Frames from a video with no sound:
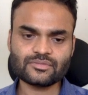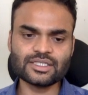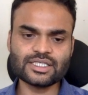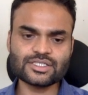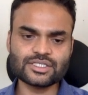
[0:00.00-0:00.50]

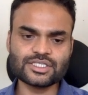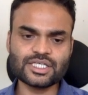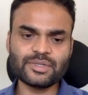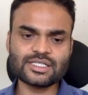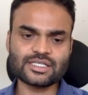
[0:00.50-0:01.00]
this
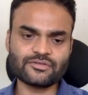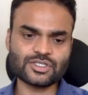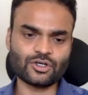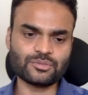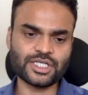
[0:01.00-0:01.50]
Gmail
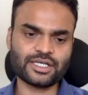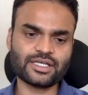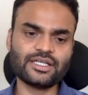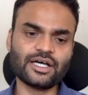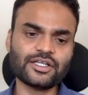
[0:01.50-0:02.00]
service
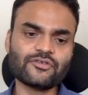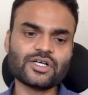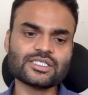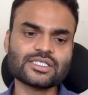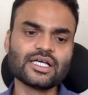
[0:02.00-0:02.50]
object. In other
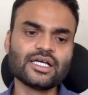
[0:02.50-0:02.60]
words,